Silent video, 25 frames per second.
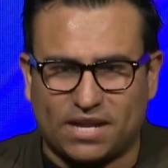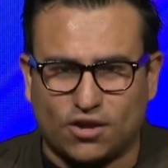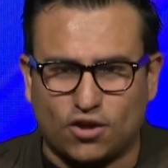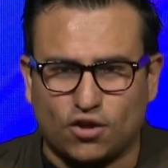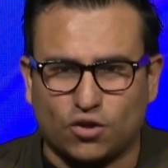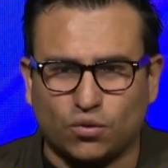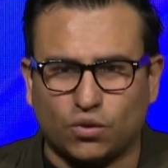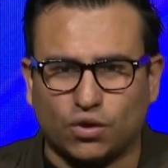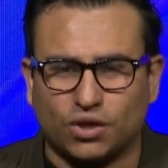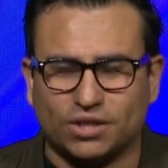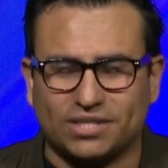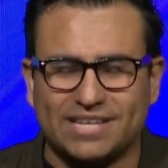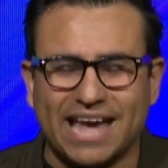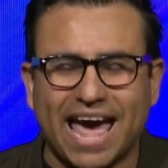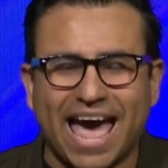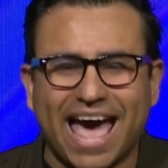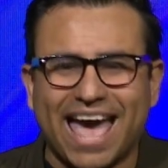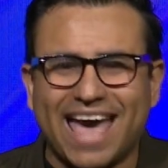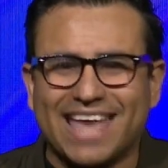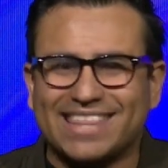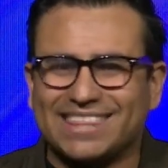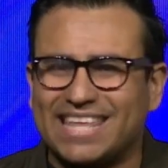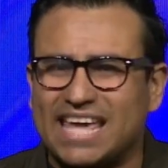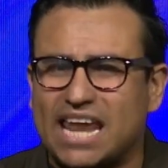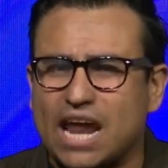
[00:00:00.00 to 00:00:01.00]
In other words,
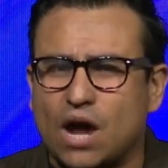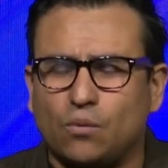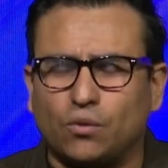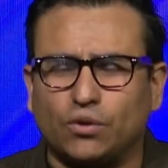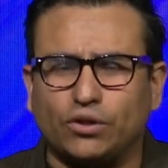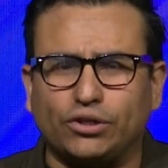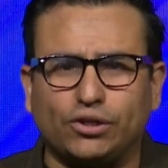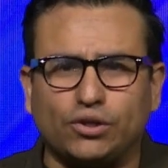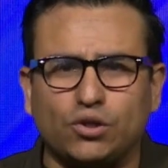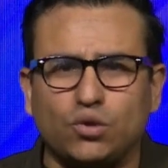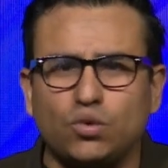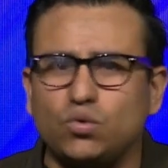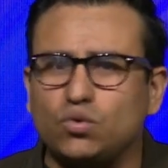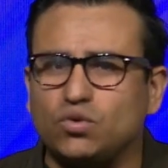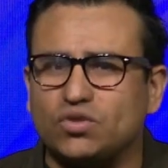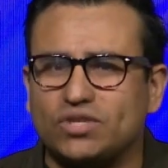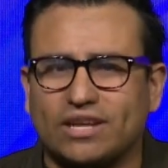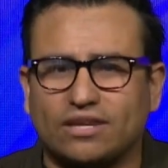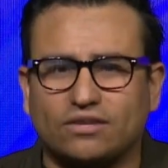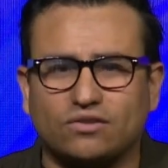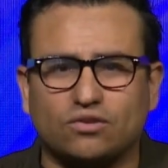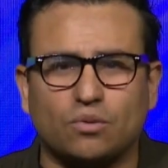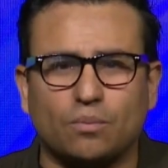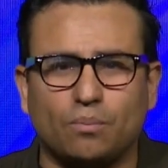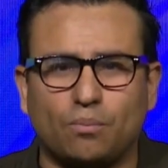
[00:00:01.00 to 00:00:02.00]
that I would lose
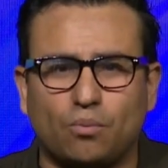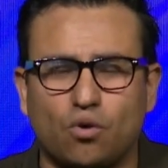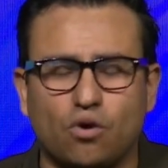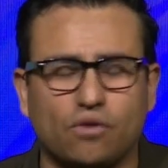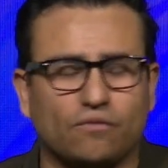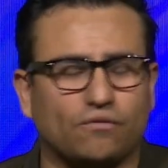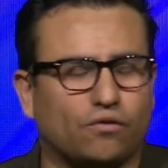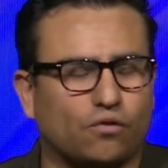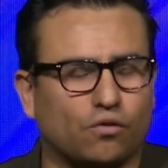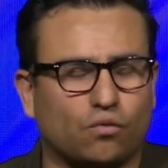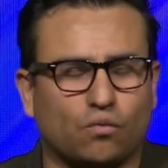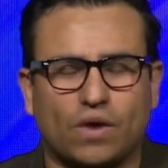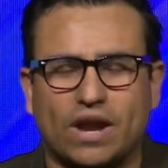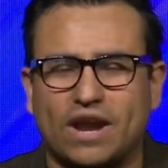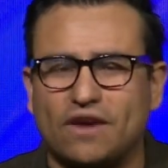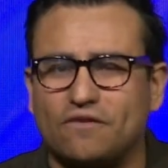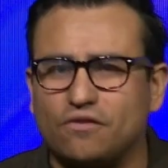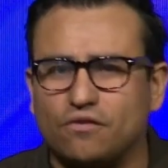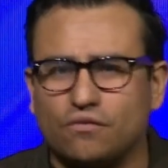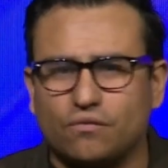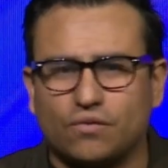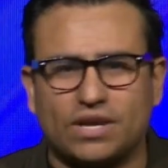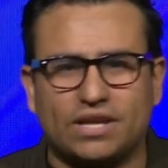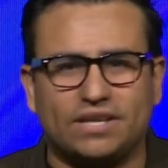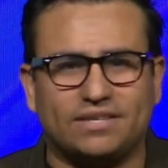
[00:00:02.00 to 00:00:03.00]
at some point, for
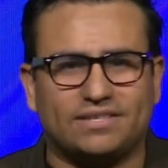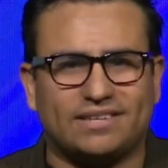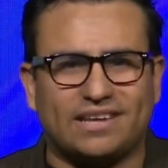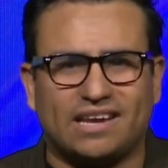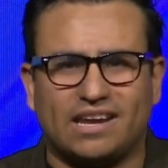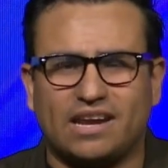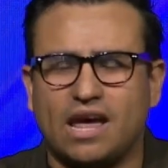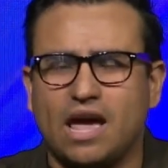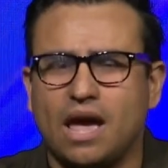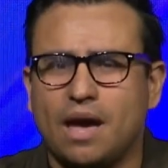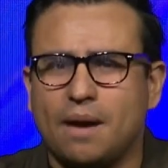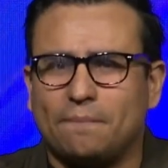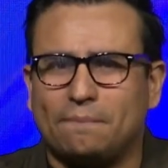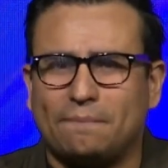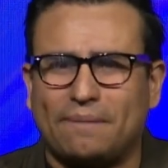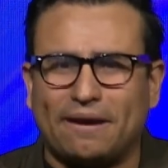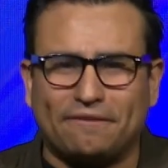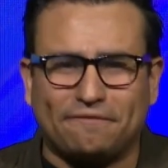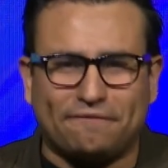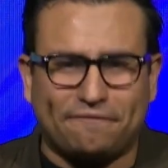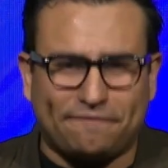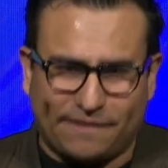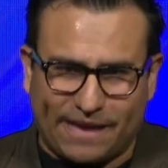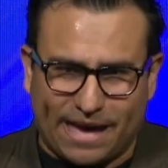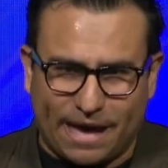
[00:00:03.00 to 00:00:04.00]
whatever reason,
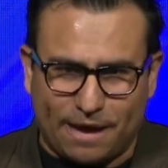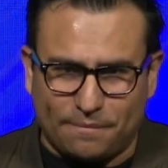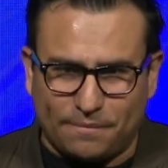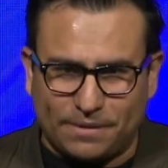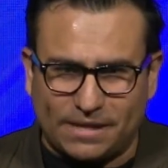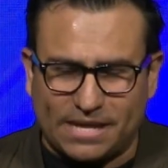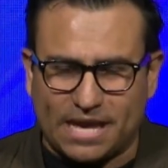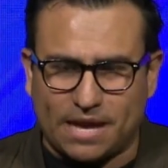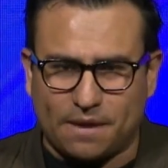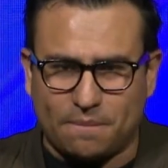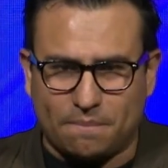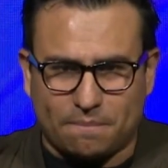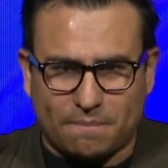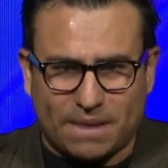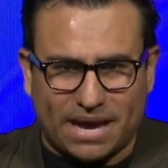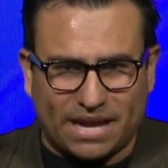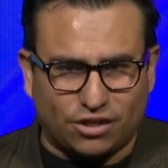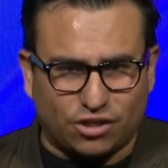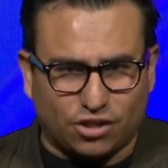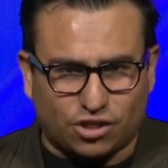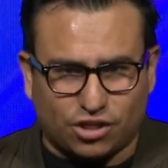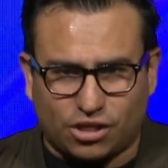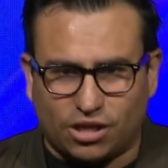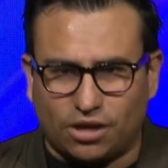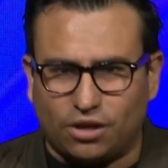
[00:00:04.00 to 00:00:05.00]
my family,
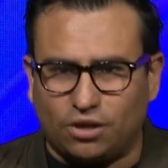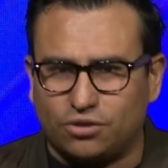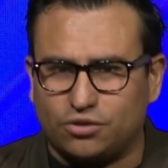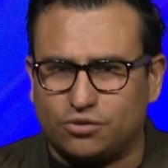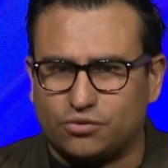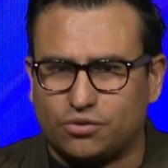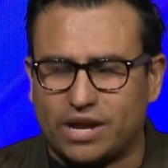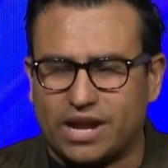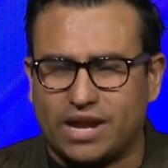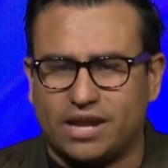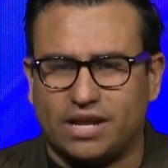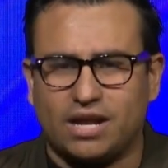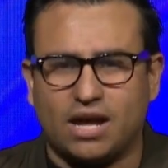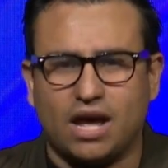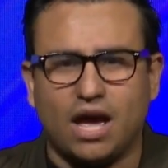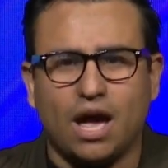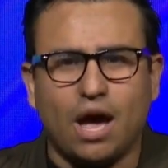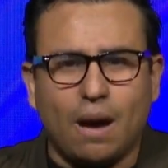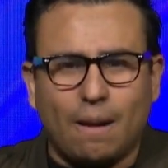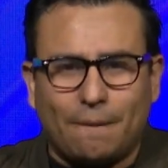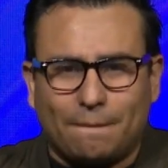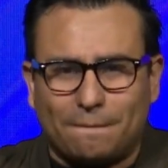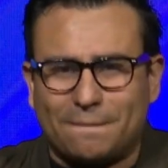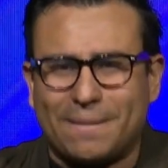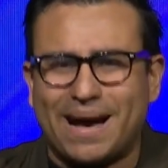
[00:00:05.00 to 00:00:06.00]
my children,
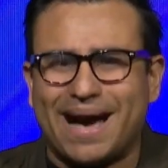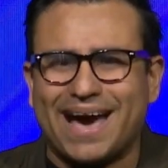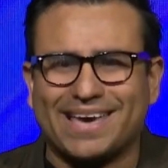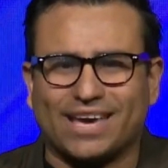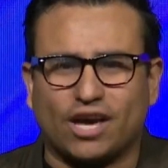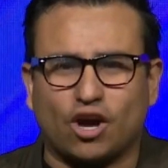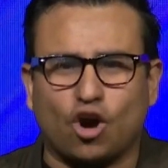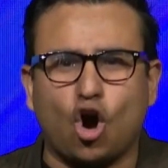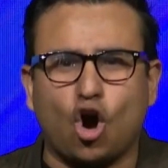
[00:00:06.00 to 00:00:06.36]
my